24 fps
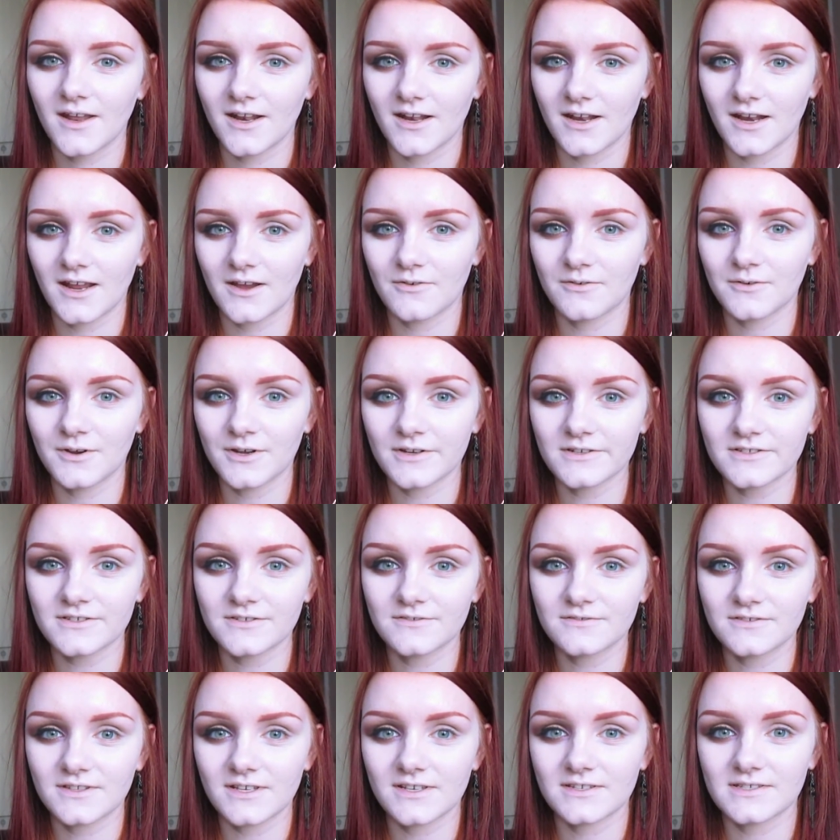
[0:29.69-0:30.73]
Now I'm going to
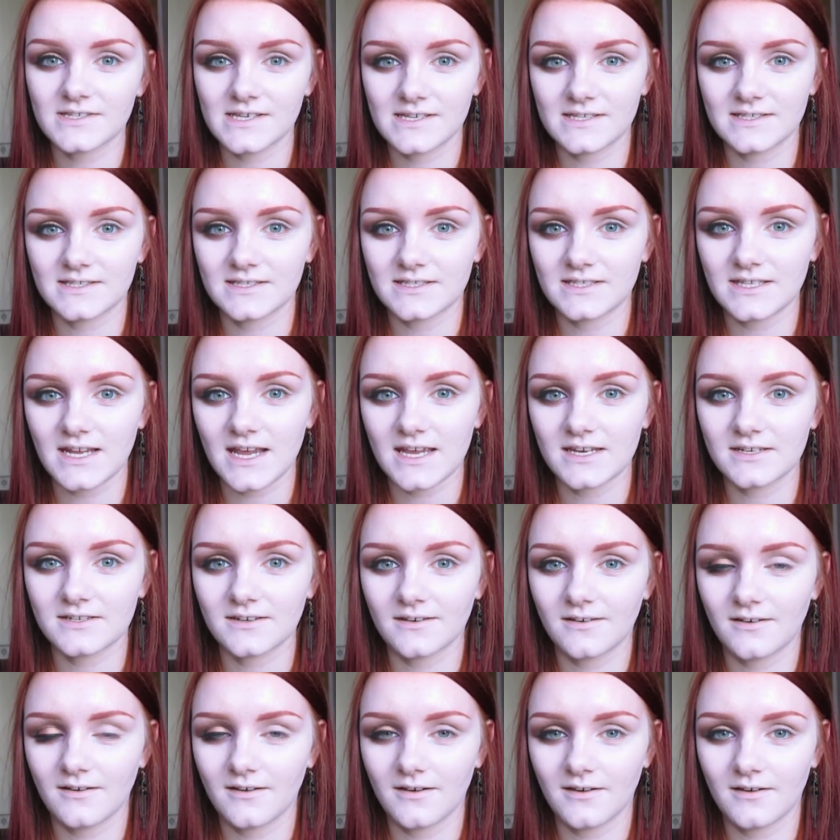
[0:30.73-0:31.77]
use this instead
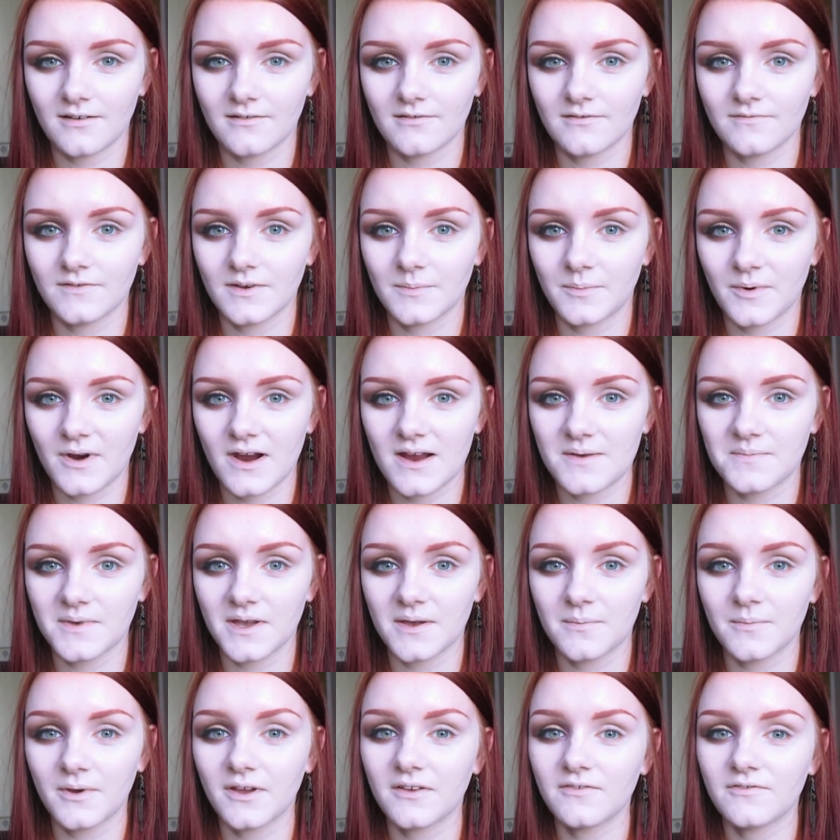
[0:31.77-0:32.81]
of a
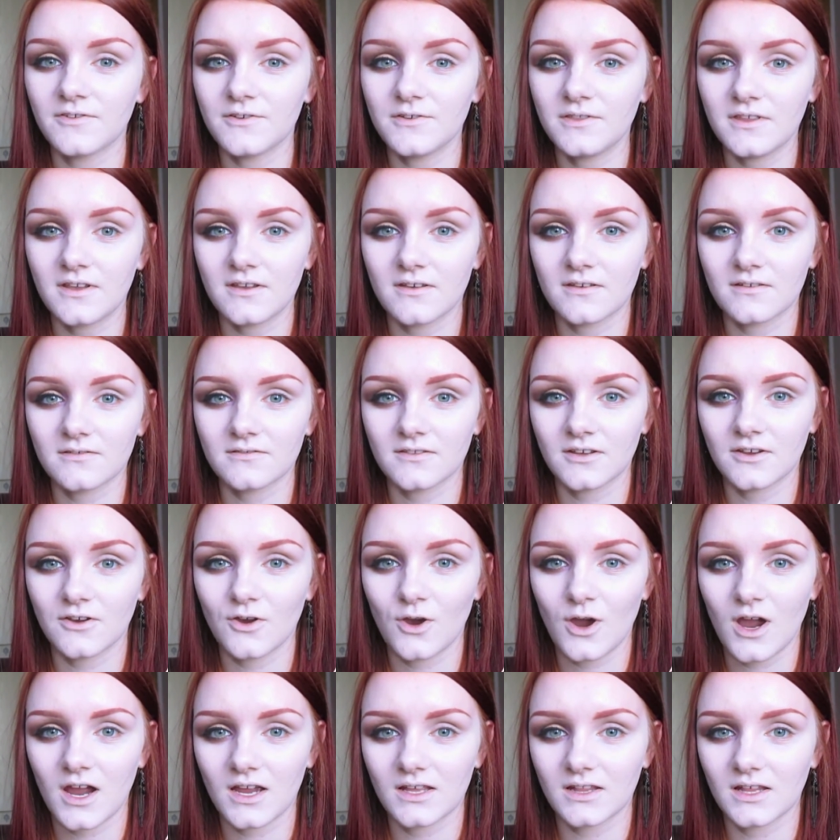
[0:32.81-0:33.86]
primer, but if you think that your
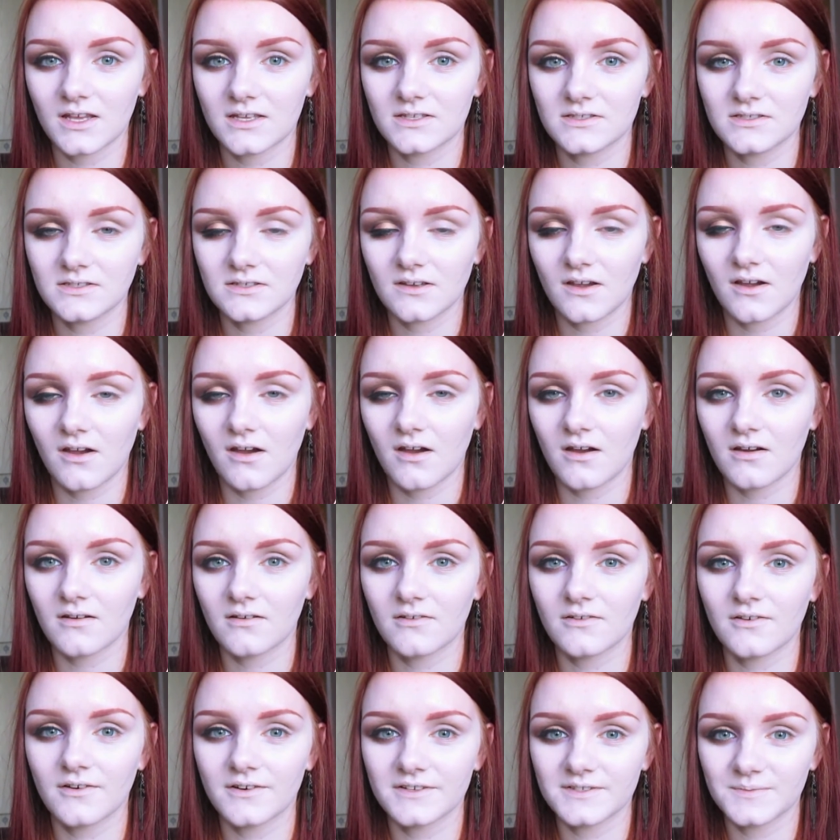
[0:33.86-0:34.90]
eyelids
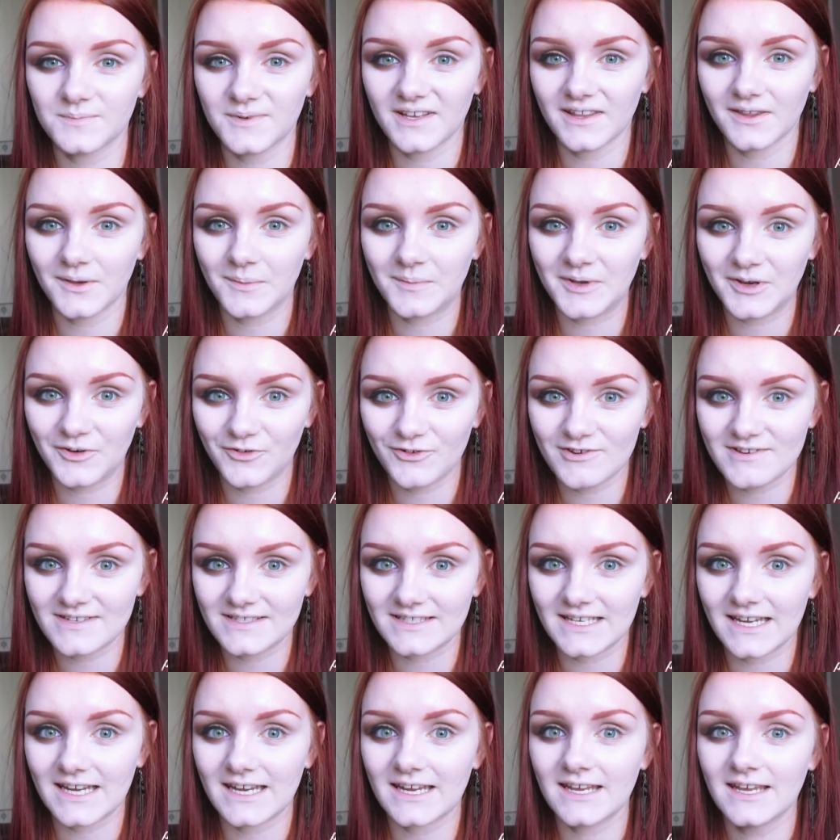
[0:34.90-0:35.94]
are going to be a little bit
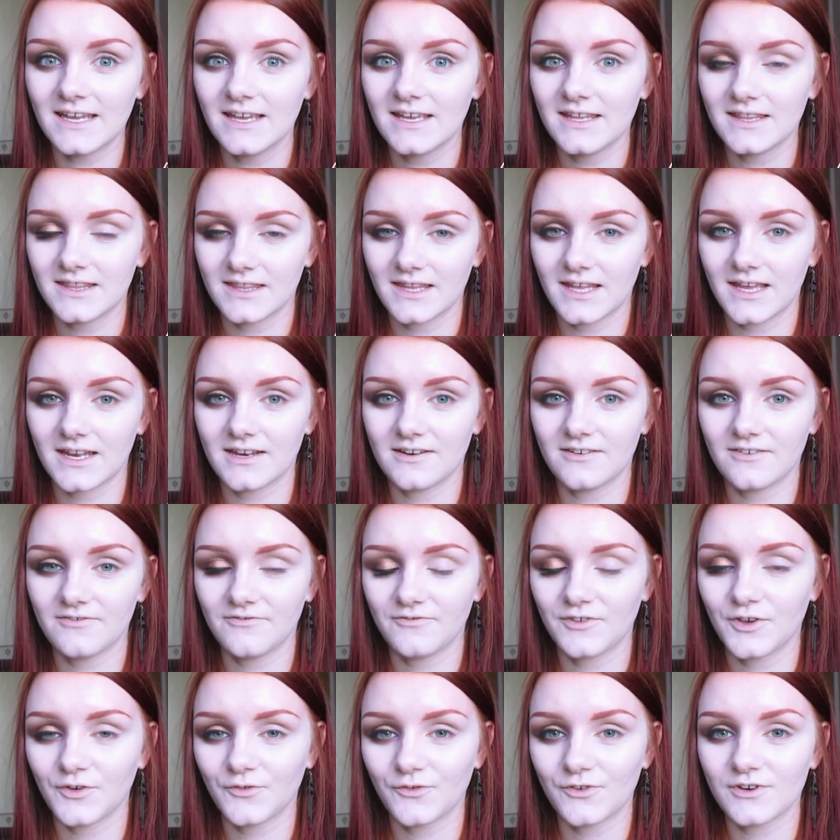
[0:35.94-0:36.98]
greasy, then
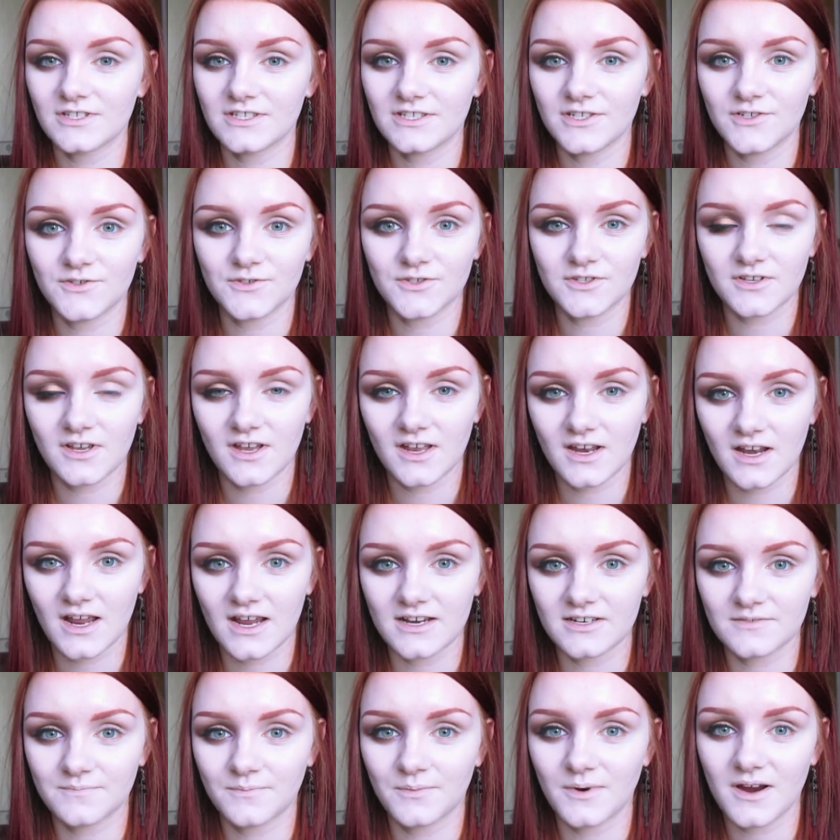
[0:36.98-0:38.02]
feel free to use a
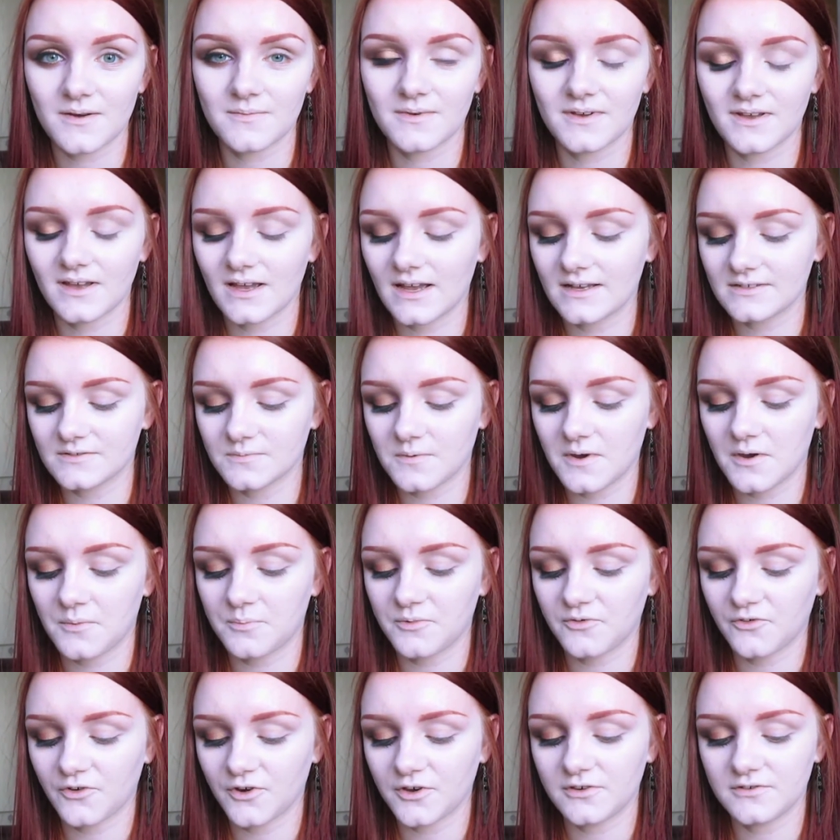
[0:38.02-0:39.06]
nice primer as well
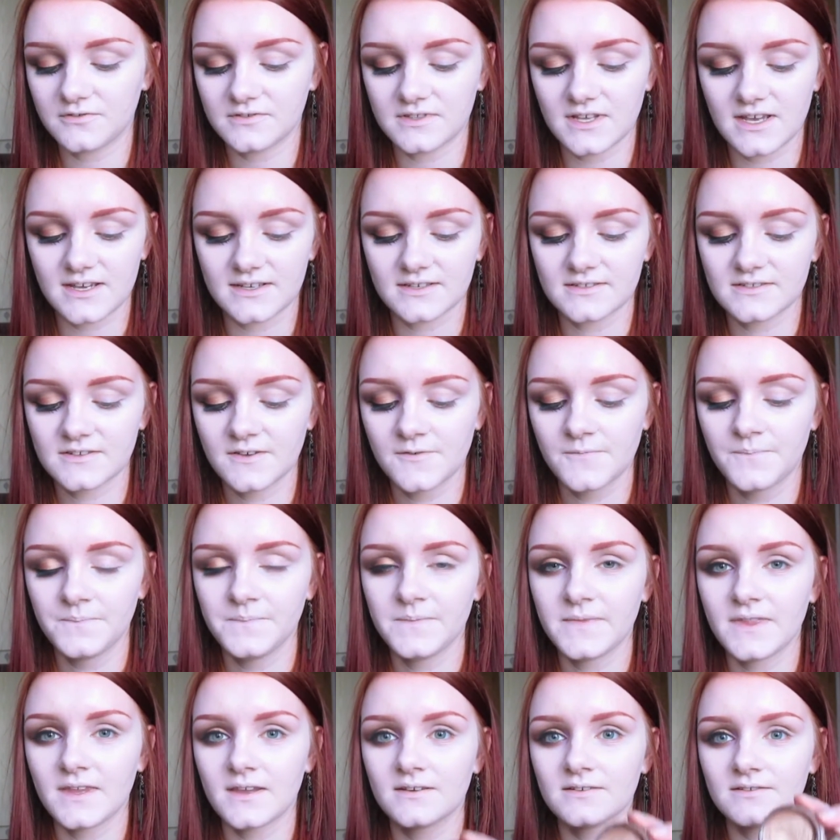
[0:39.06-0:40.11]
before you use this.
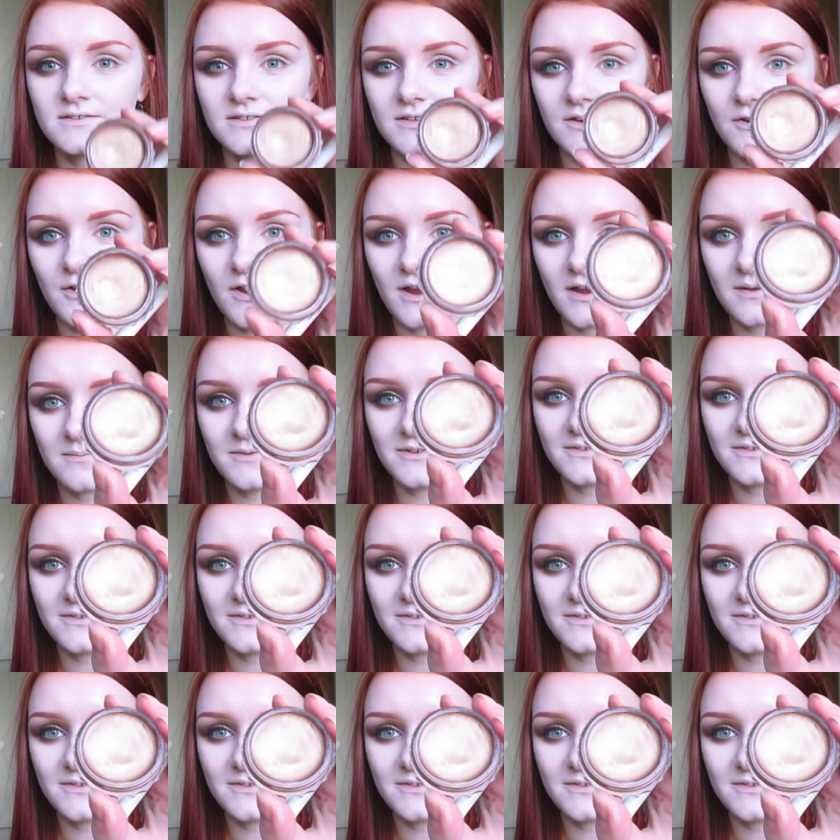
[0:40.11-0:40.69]
So I'm